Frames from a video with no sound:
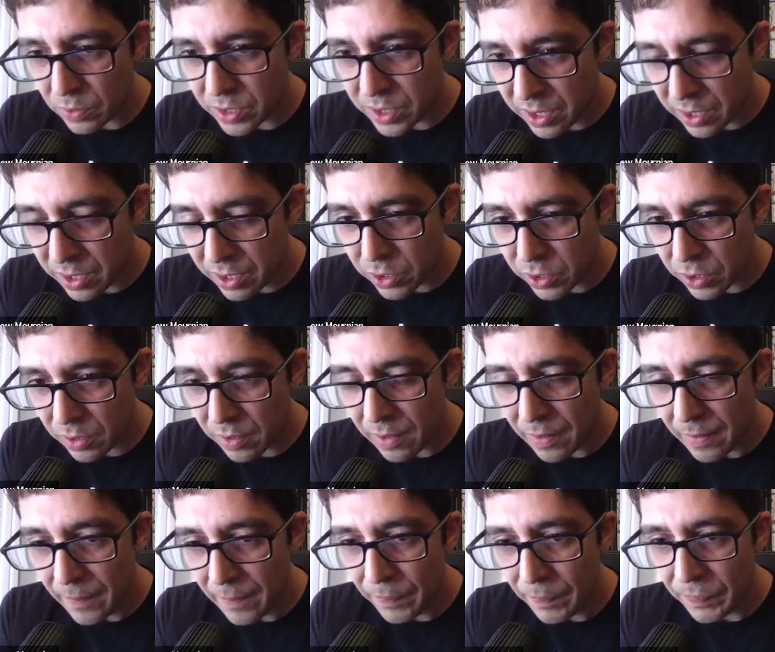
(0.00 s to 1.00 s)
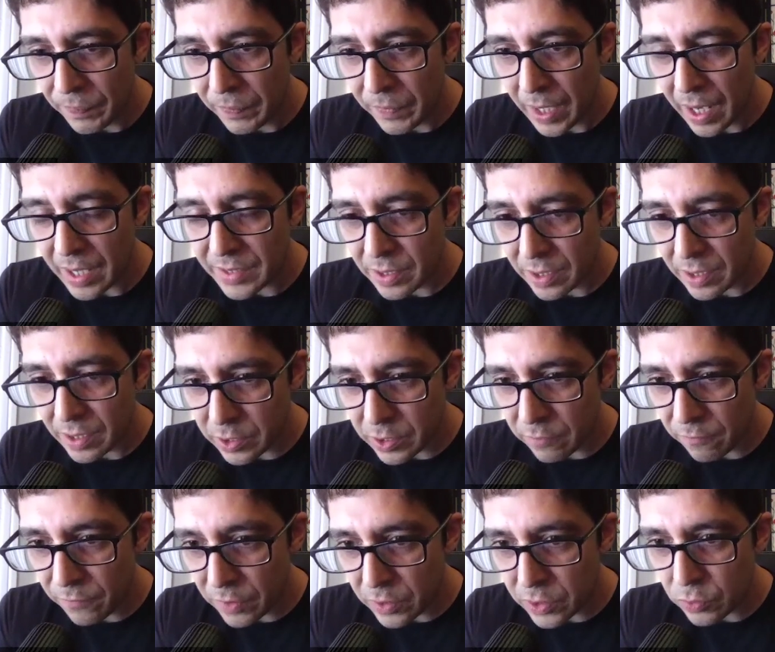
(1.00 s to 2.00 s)
teacher, as an
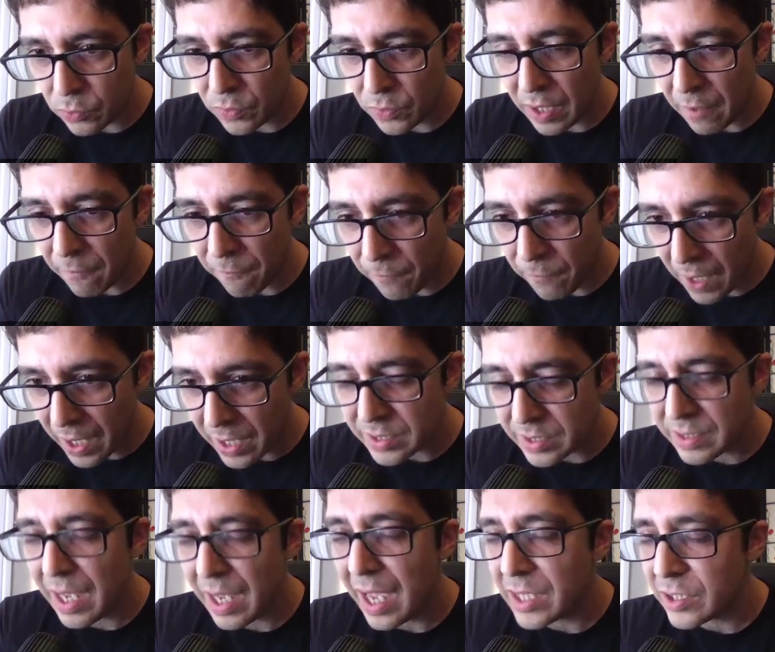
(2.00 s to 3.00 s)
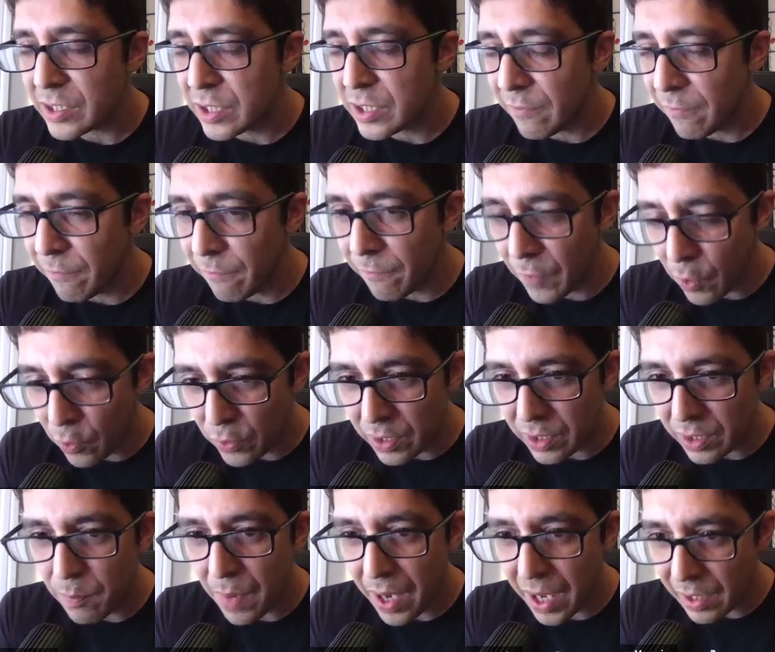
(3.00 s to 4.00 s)
individual that fights, that has
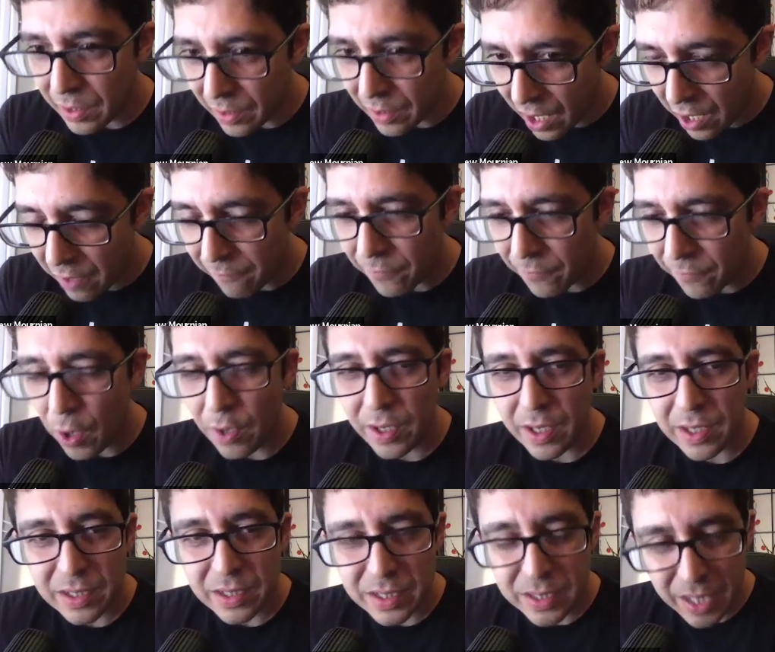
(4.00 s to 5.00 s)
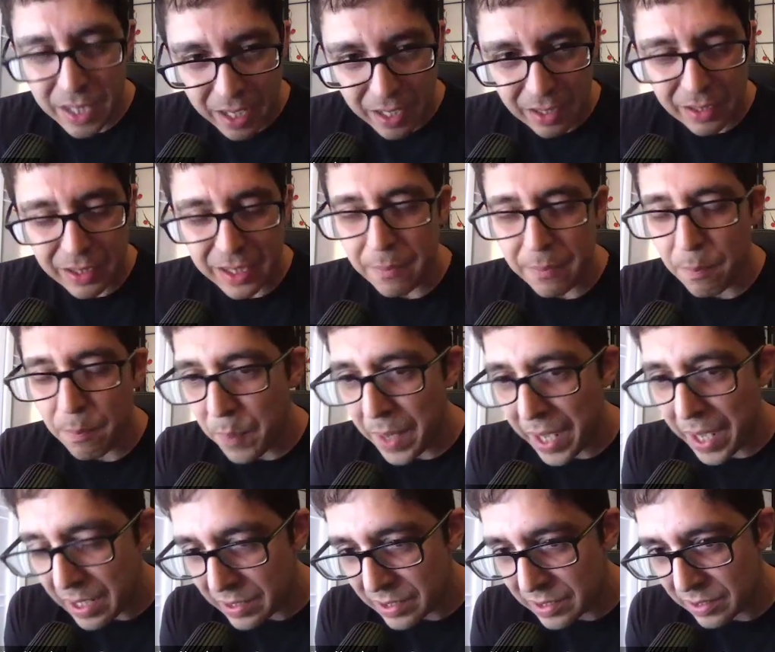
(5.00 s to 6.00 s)
devoted my life on a daily
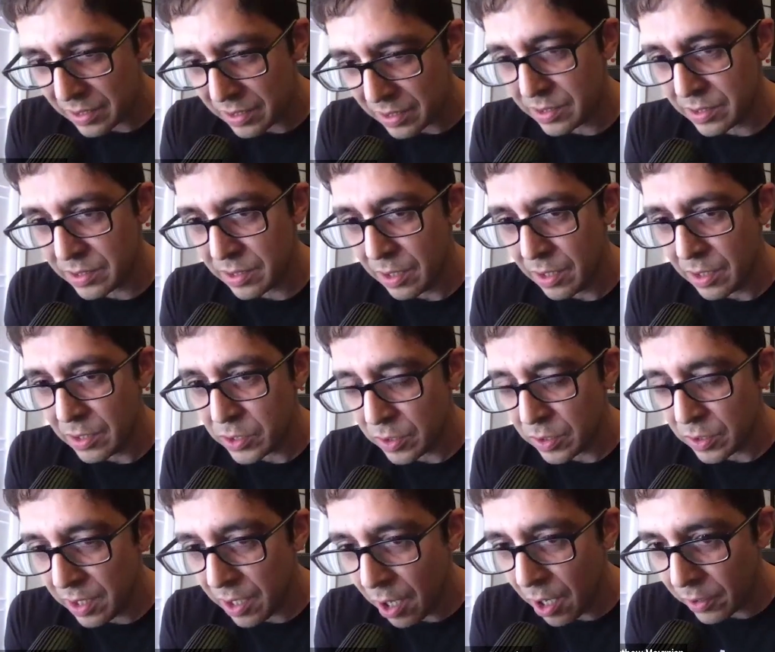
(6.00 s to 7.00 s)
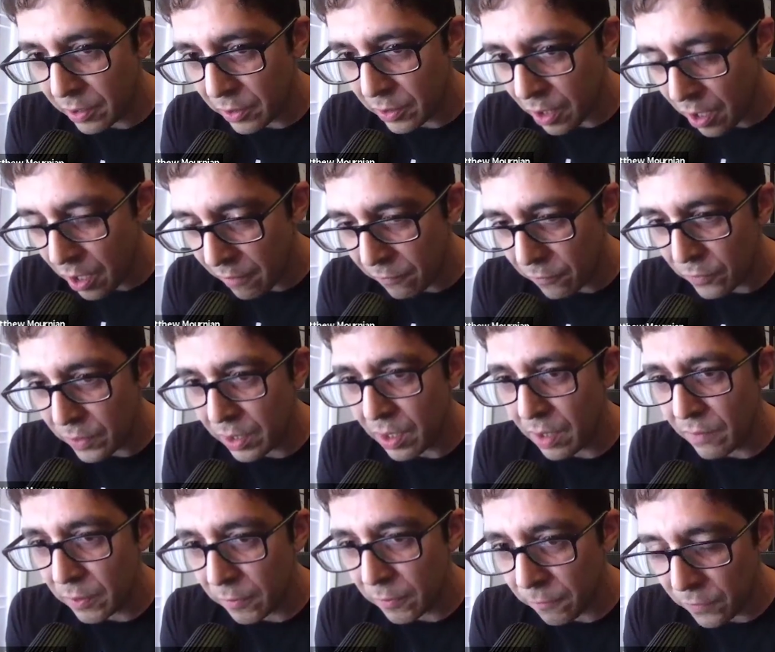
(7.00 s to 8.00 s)
basis to the uncovering
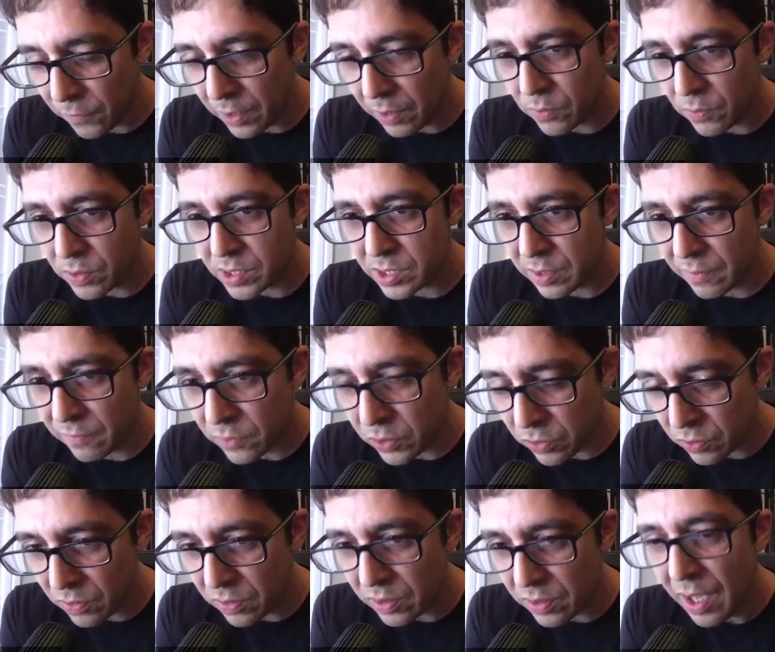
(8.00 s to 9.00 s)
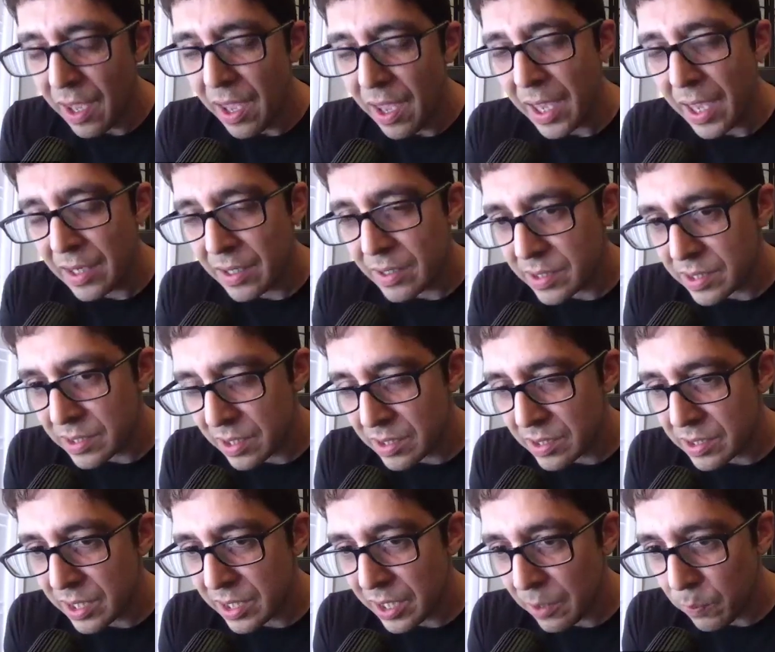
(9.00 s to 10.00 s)
of the frequency of truth and
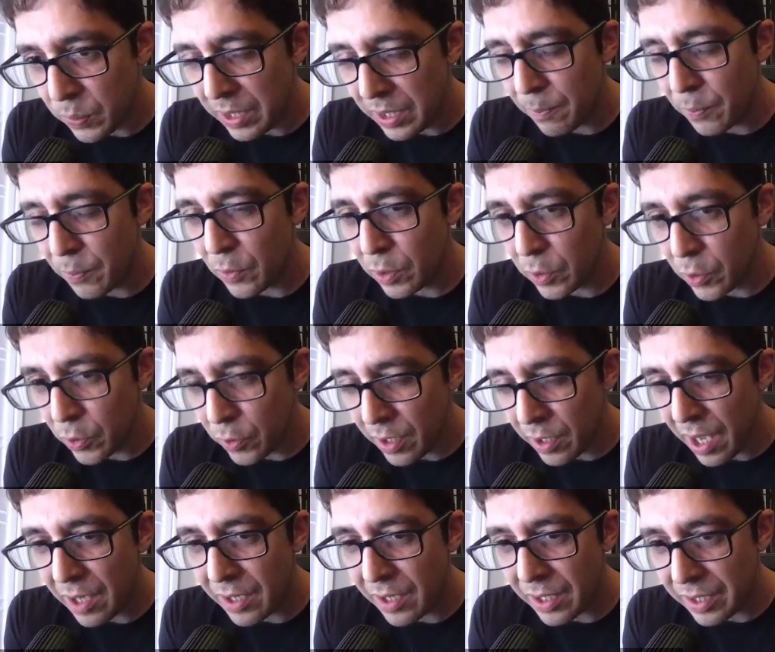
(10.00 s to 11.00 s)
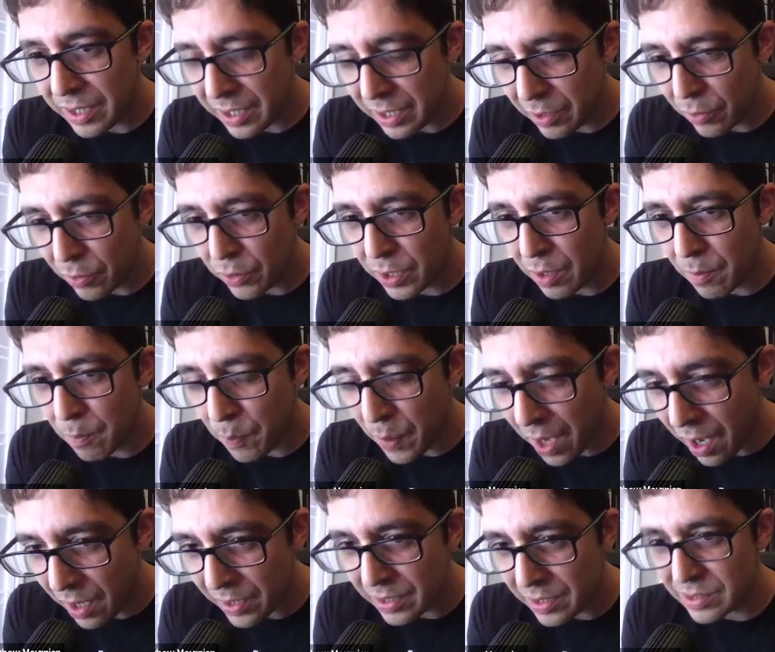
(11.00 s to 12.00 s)
assisting people learn how to heal their
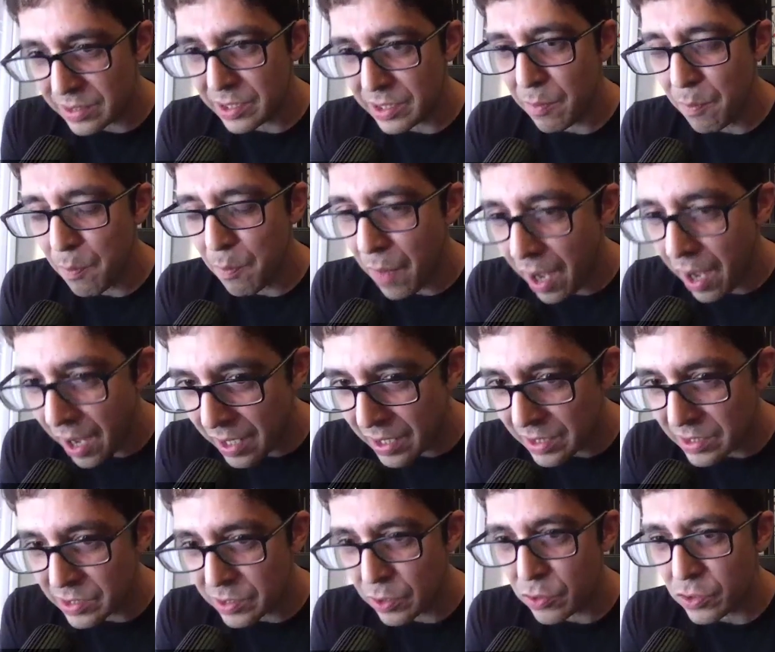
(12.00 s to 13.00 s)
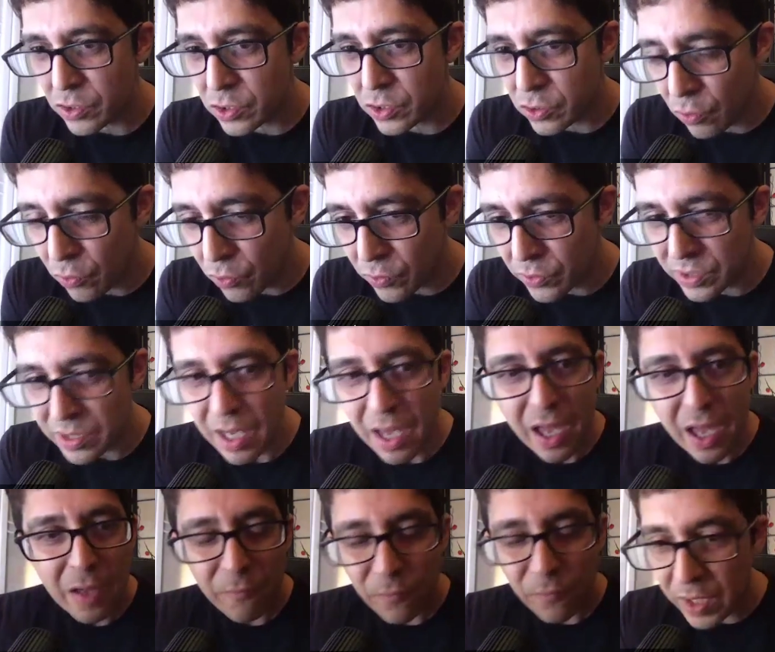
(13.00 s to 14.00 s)
bodies, their minds, their souls,
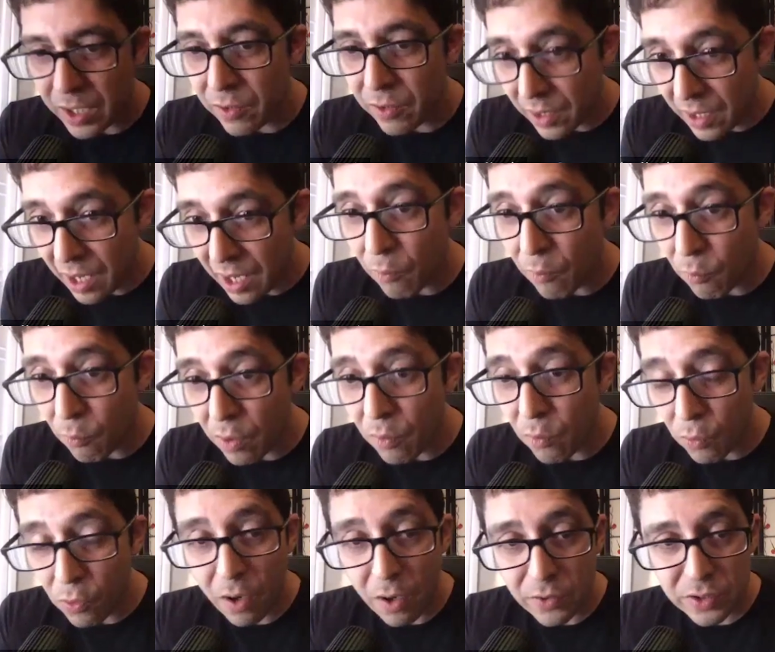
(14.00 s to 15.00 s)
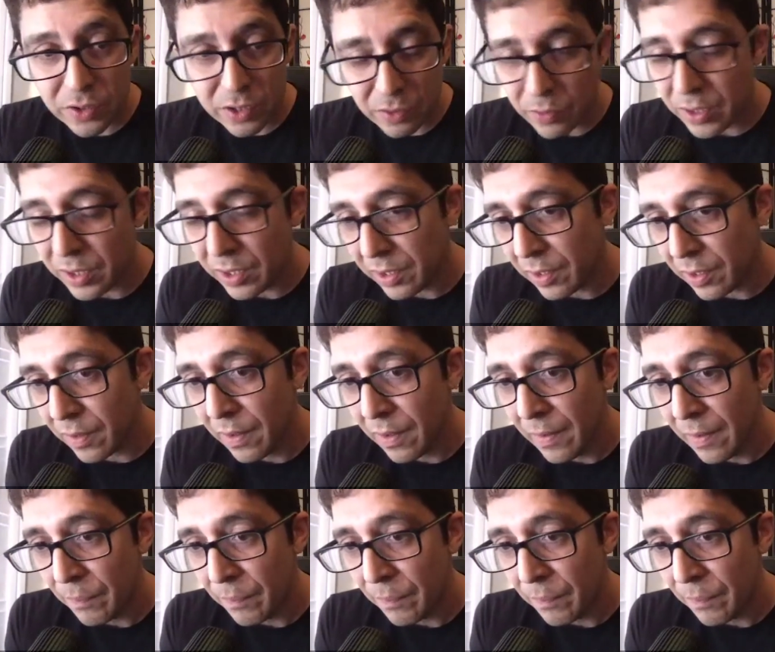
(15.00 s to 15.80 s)
figuring out what we're all doing here.